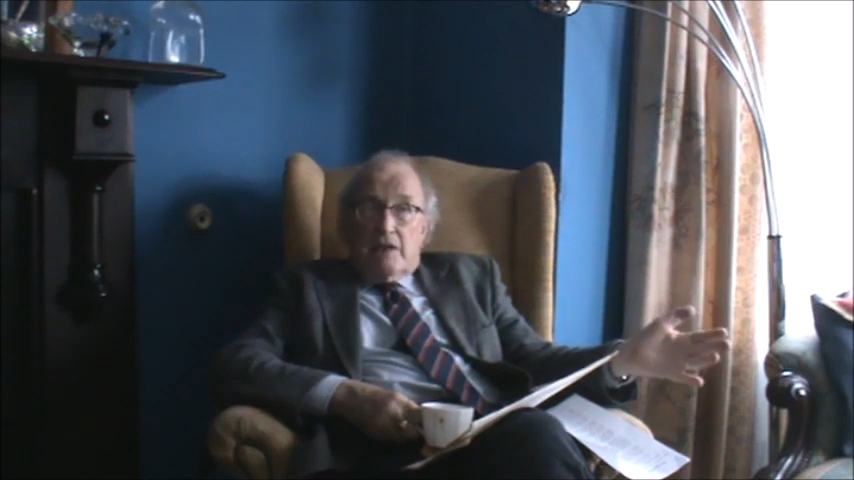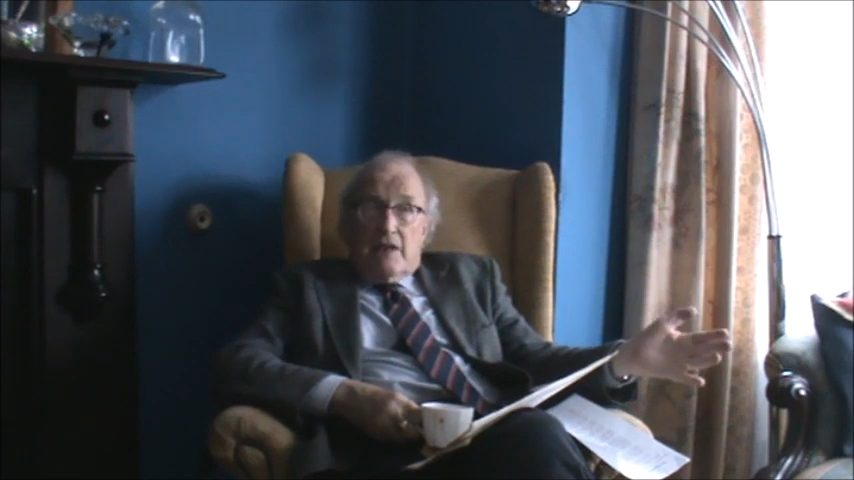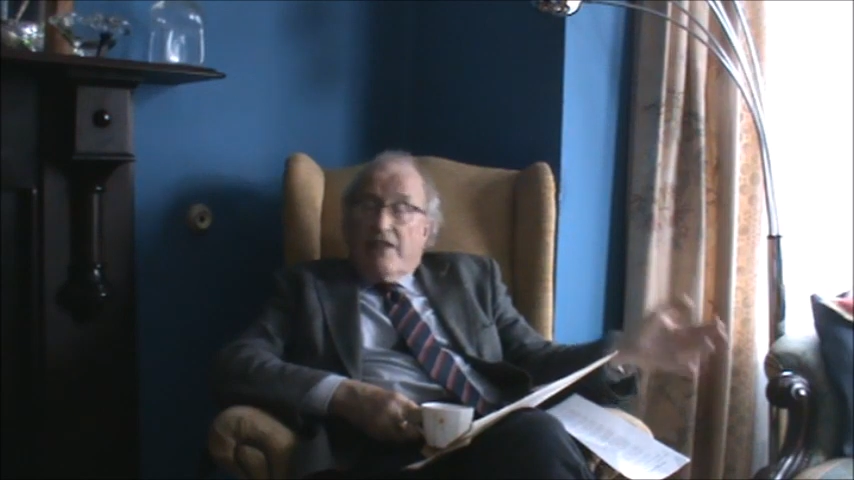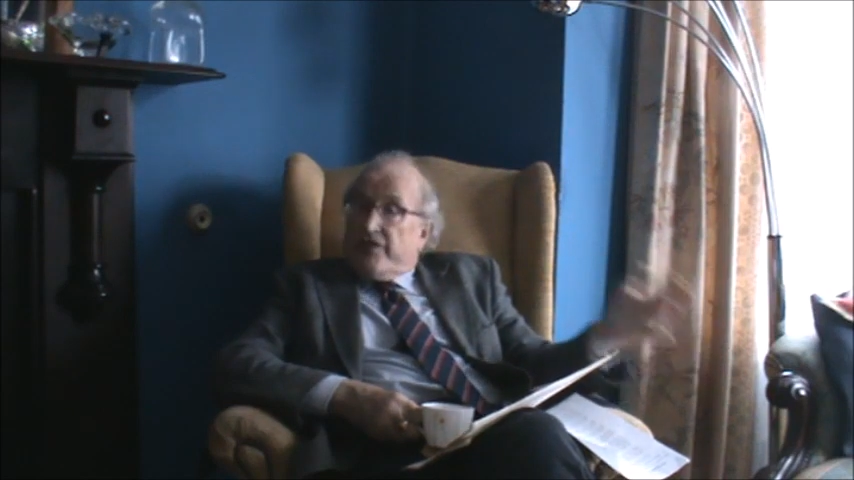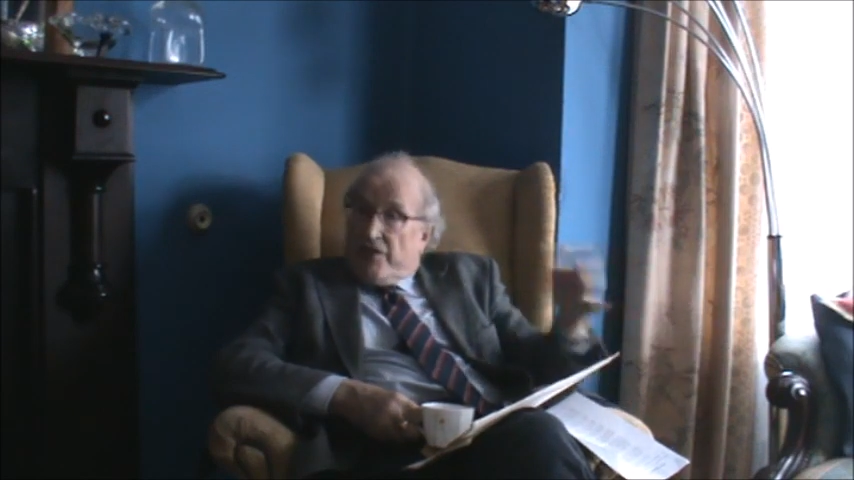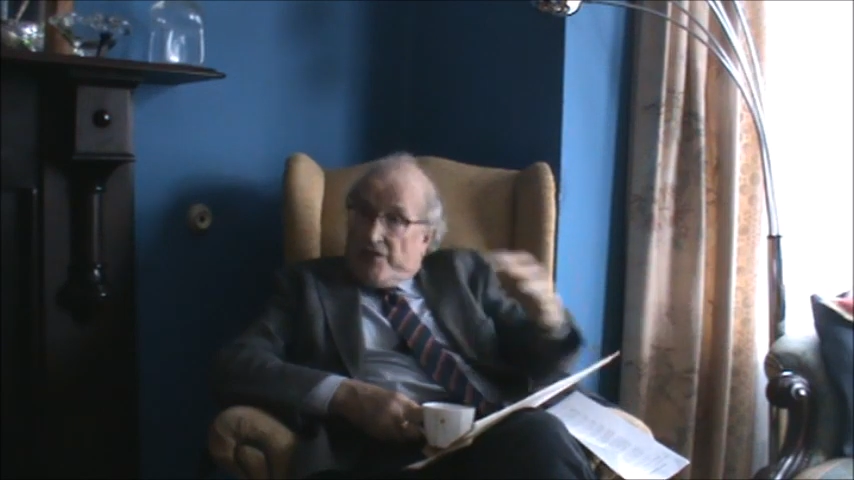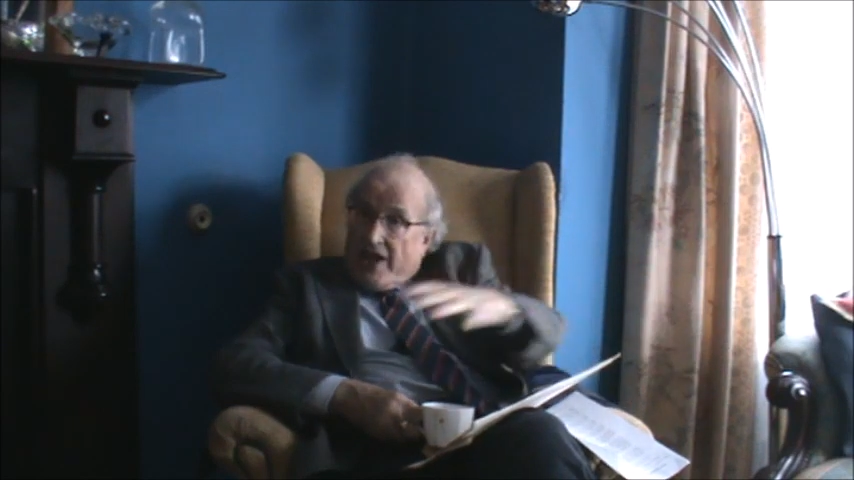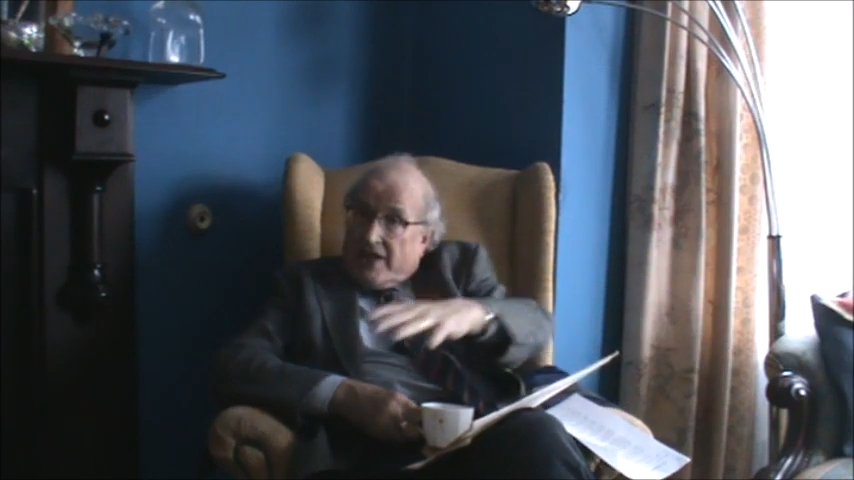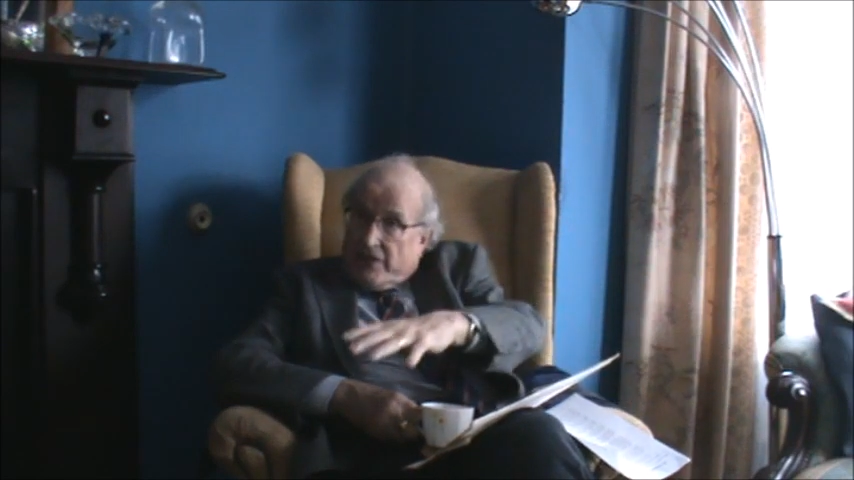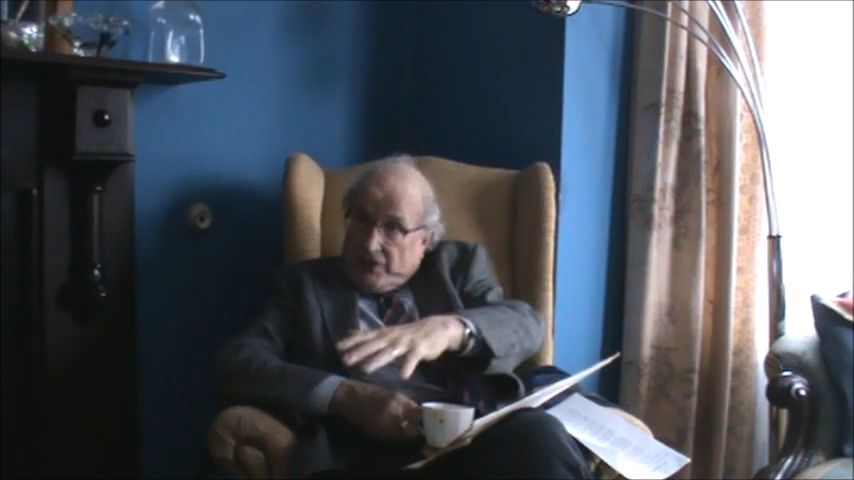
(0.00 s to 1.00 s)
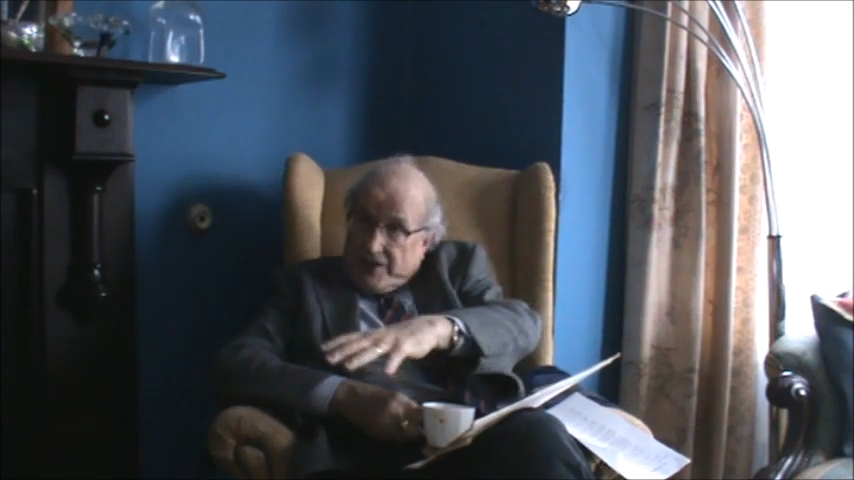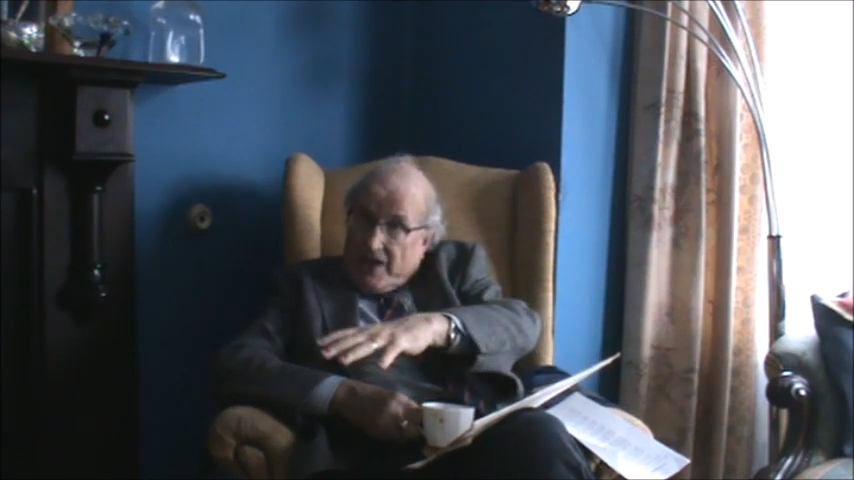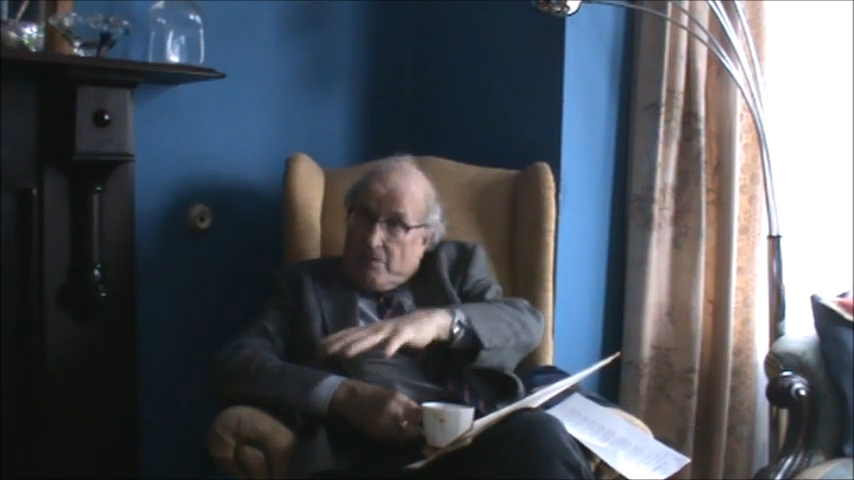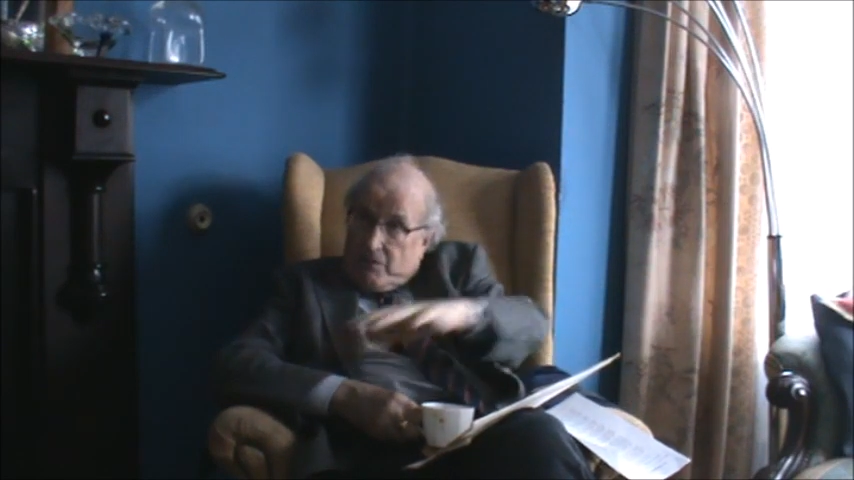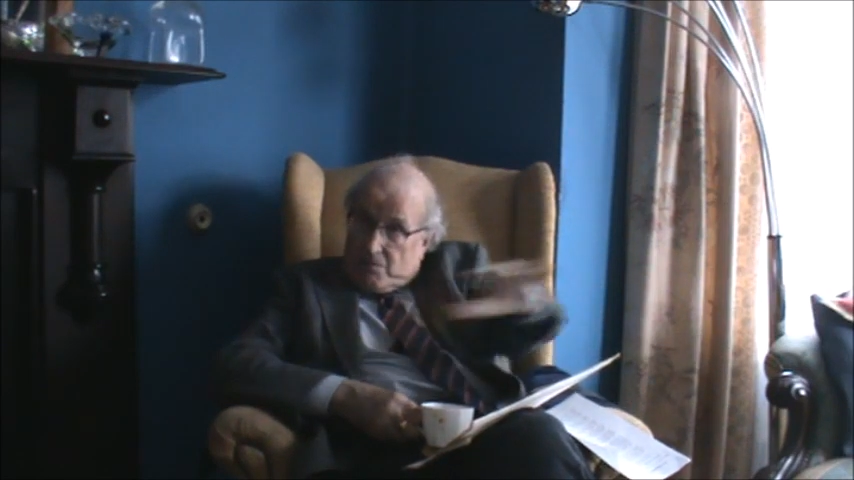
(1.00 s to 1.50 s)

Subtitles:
Ethna Viney, for example,